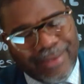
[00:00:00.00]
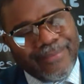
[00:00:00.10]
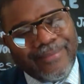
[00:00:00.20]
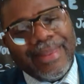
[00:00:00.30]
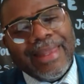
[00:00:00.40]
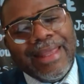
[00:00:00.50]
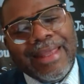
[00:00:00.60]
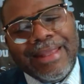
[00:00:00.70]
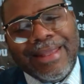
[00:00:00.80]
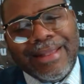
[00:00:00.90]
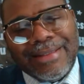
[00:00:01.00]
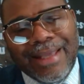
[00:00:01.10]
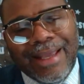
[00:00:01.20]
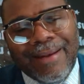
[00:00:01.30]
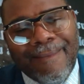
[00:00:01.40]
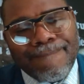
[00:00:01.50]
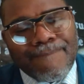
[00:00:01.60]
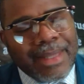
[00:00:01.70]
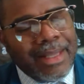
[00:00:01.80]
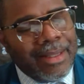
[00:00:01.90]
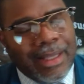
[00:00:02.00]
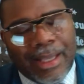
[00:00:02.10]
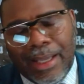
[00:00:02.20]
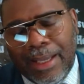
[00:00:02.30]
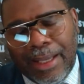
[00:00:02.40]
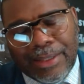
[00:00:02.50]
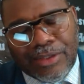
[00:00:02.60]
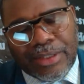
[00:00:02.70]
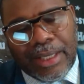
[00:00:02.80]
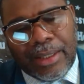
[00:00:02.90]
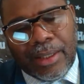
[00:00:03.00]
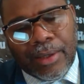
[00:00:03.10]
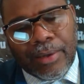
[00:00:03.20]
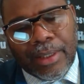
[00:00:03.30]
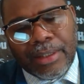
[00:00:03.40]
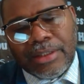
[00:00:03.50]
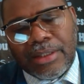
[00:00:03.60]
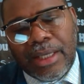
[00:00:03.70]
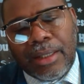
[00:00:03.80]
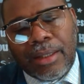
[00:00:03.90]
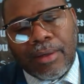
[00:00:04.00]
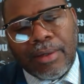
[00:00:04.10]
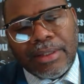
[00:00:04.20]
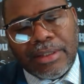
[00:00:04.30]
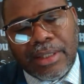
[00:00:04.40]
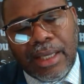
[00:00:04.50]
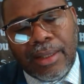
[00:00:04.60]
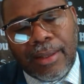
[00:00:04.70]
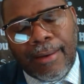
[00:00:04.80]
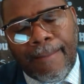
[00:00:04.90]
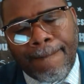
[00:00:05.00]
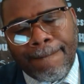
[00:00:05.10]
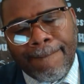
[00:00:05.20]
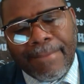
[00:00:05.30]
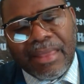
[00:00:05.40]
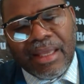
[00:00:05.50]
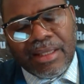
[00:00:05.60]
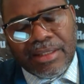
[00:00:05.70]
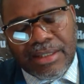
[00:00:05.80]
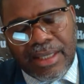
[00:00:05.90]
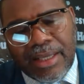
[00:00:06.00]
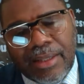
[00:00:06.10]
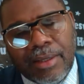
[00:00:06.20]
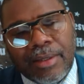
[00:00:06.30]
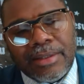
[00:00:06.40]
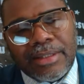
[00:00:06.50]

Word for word: you understand? And, and, and stay there and stay there and stay there stay there.